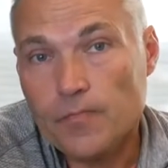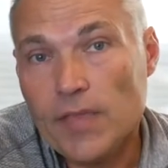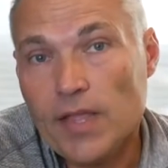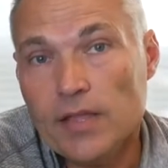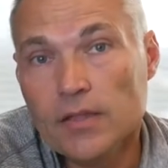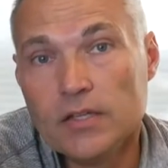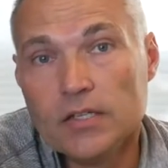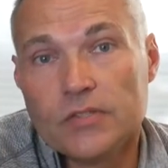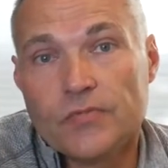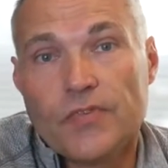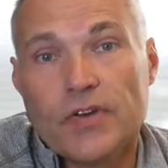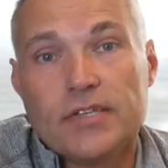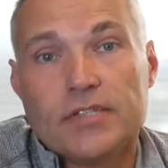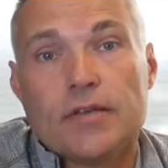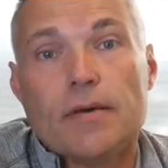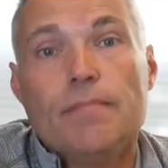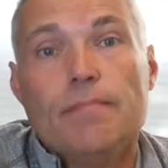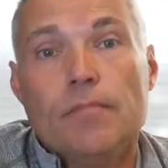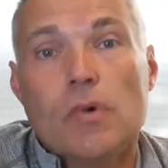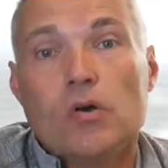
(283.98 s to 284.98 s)
let's face
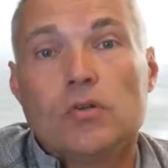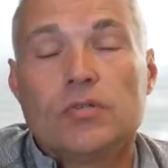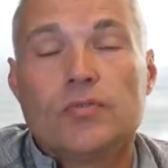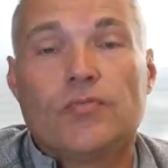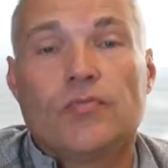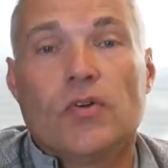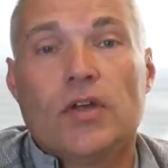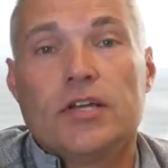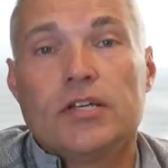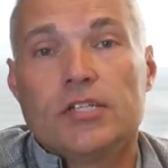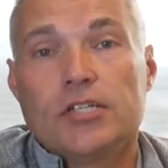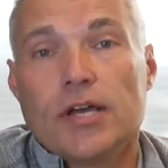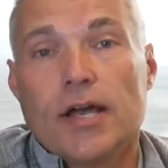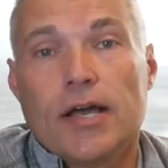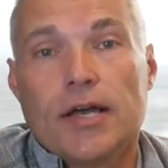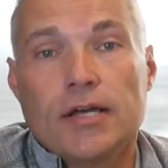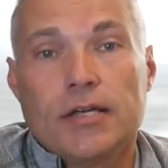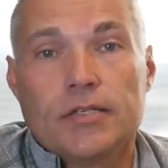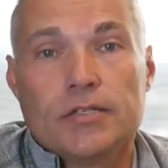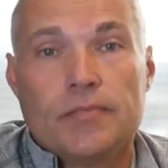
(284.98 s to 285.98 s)
it, most
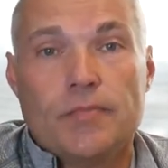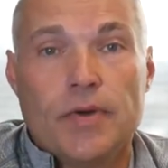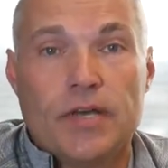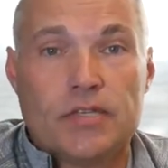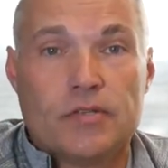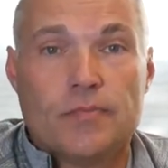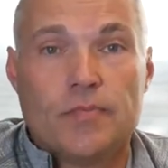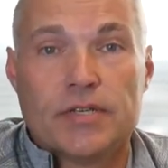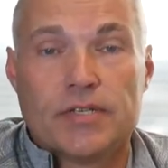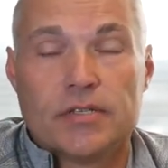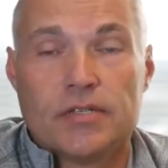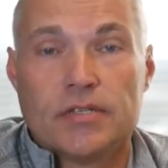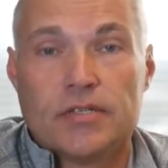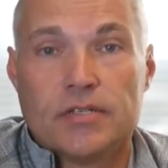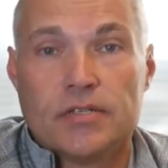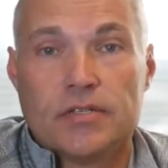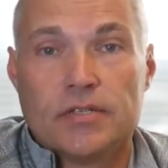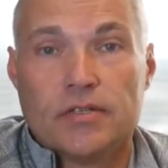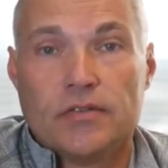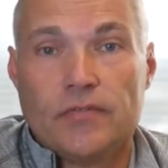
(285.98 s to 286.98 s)
franchise-based
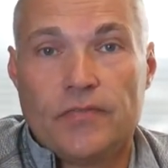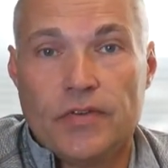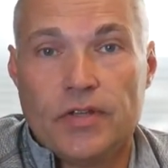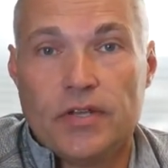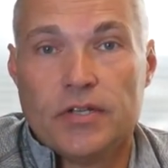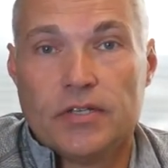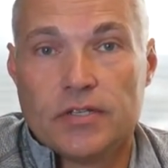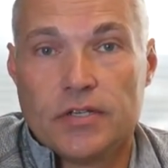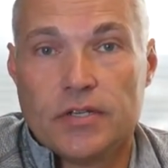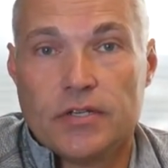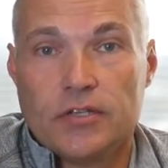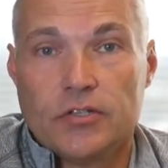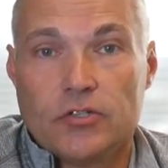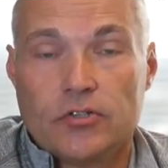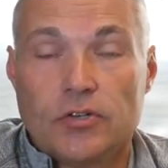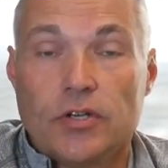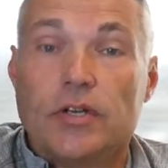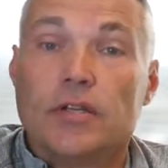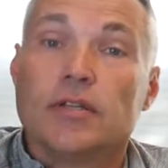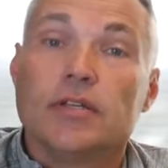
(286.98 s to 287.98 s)
businesses in the fitness
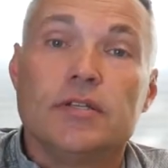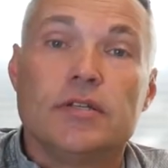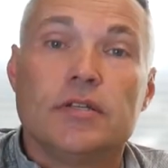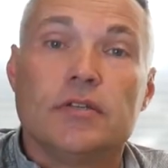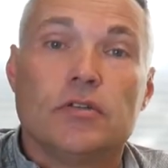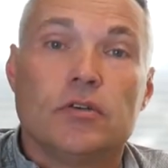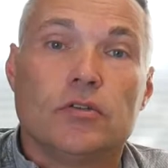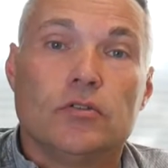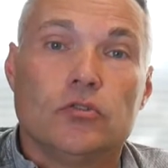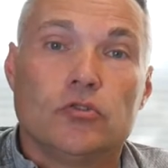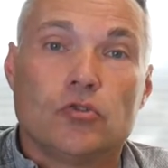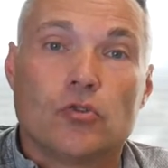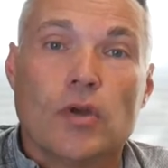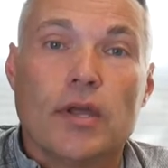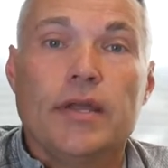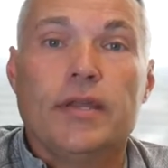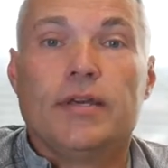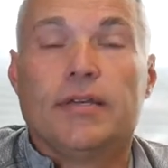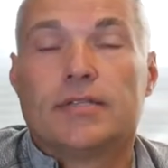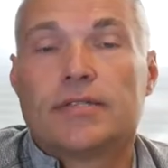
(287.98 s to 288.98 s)
industry, at least in the
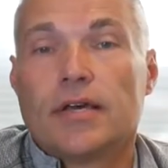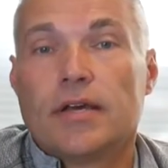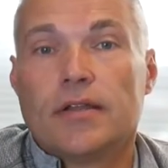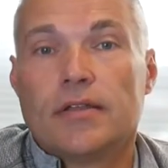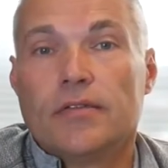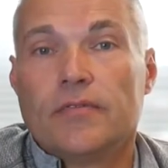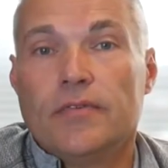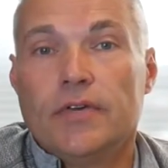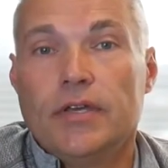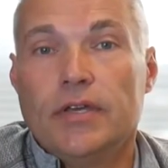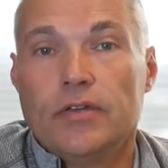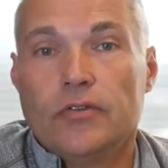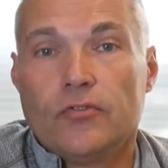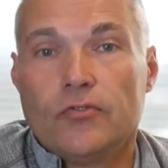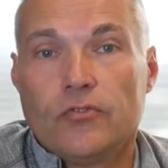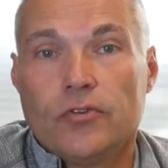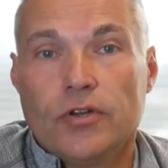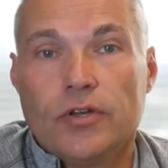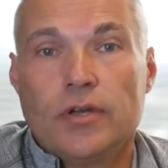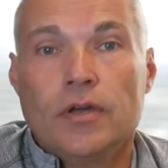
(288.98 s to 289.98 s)
training side of the
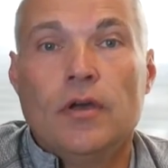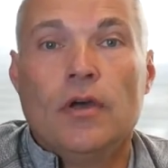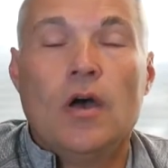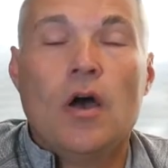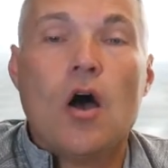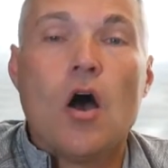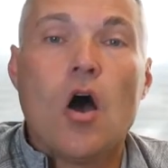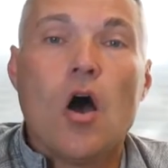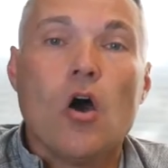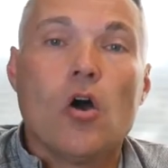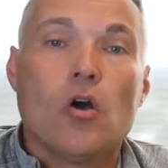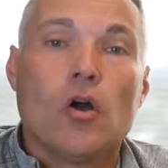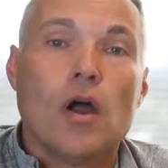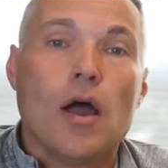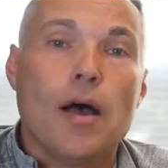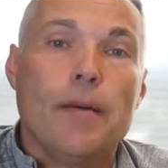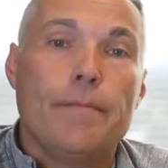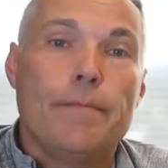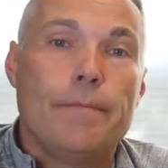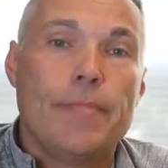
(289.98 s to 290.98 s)
industry, are
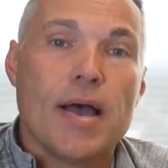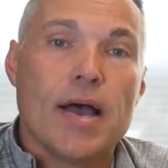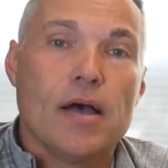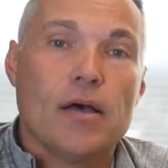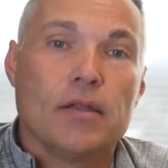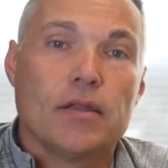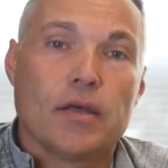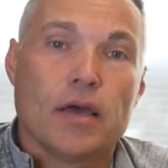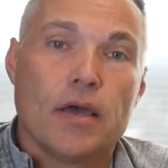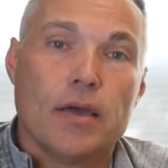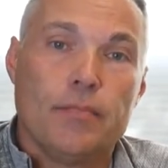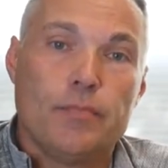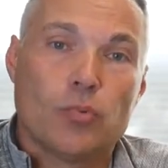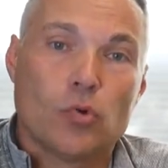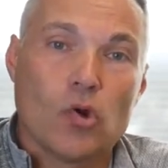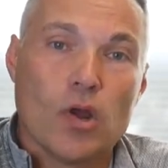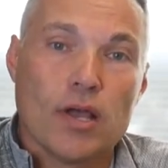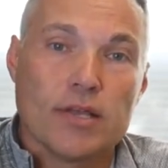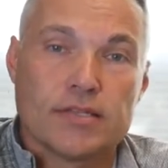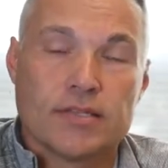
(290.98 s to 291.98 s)
about a
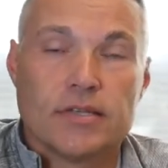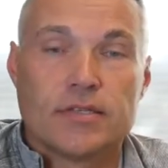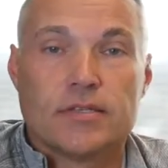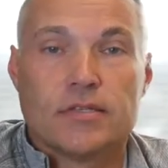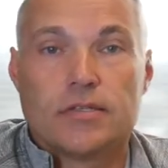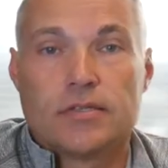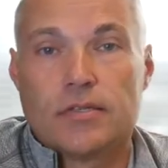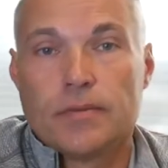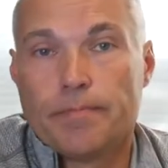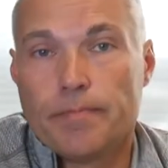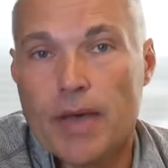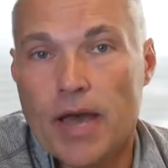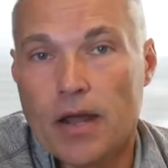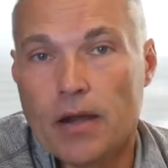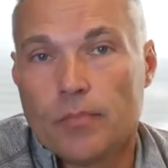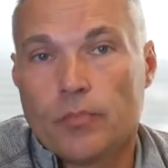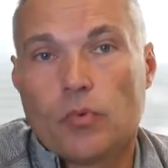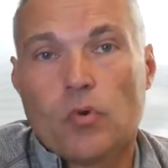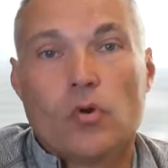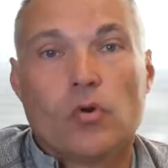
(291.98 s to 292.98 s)
process. It's about
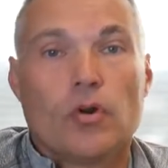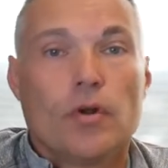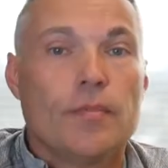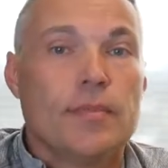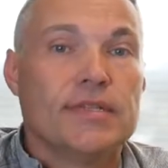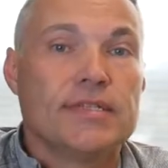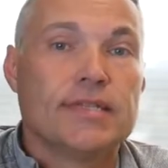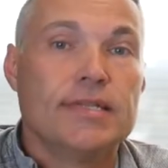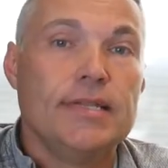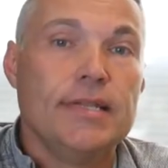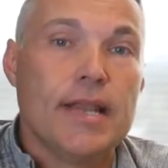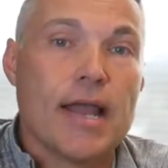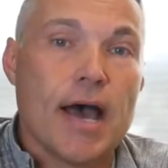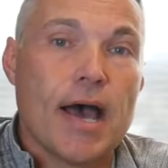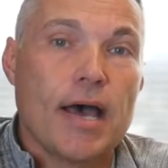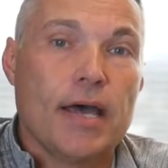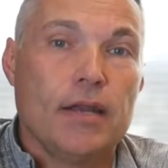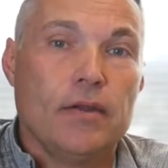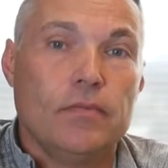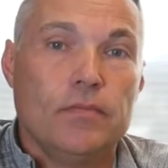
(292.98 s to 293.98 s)
a program. It's
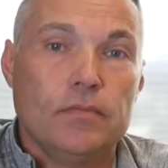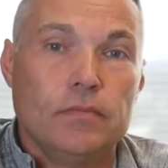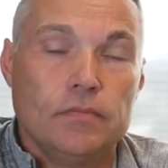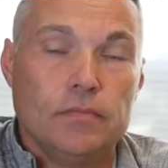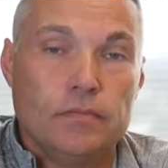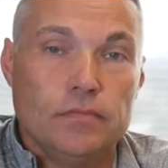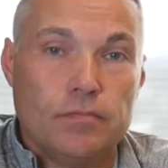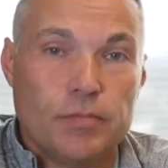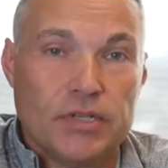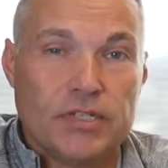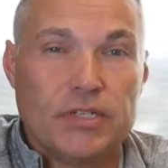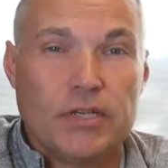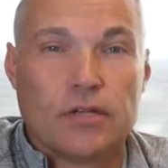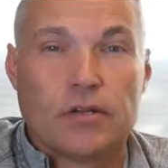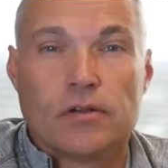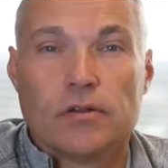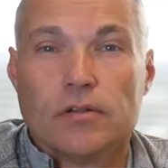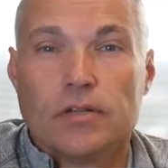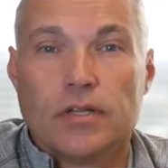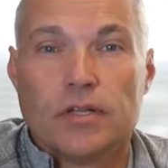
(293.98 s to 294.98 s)
not
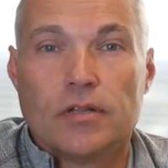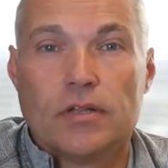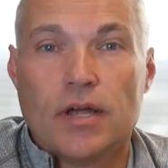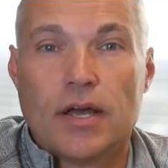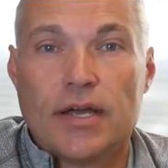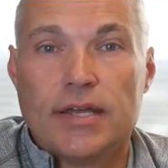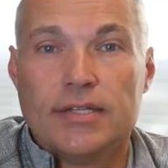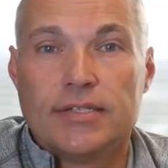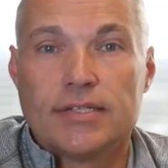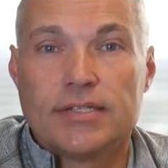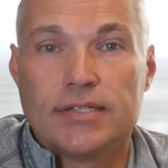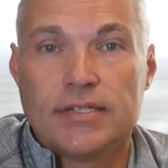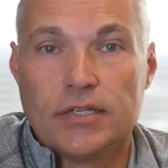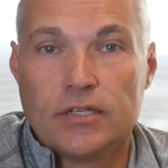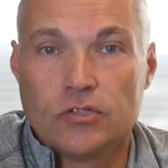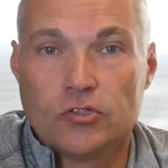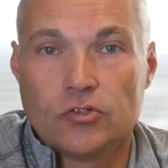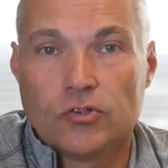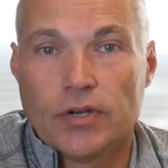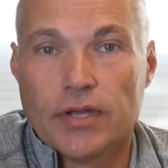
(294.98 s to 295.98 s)
particularly
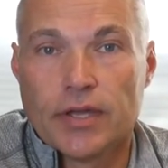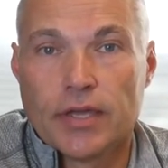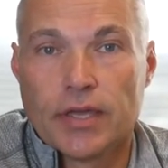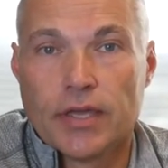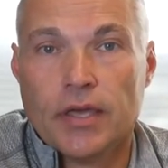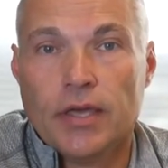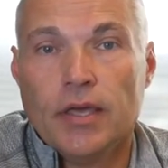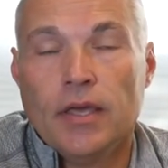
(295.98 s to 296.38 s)
client-centric.